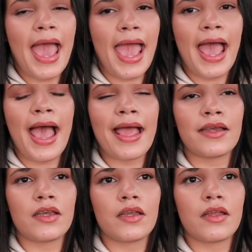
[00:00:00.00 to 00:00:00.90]

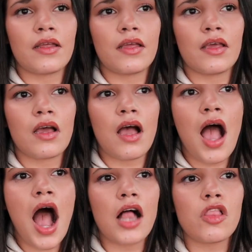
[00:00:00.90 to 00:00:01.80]
And
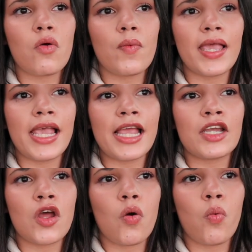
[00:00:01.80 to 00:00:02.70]

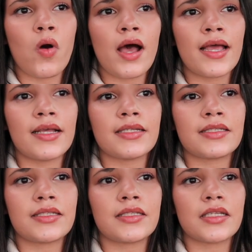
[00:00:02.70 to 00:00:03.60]
Halloween
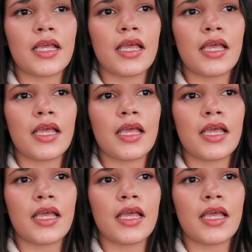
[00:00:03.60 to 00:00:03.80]
was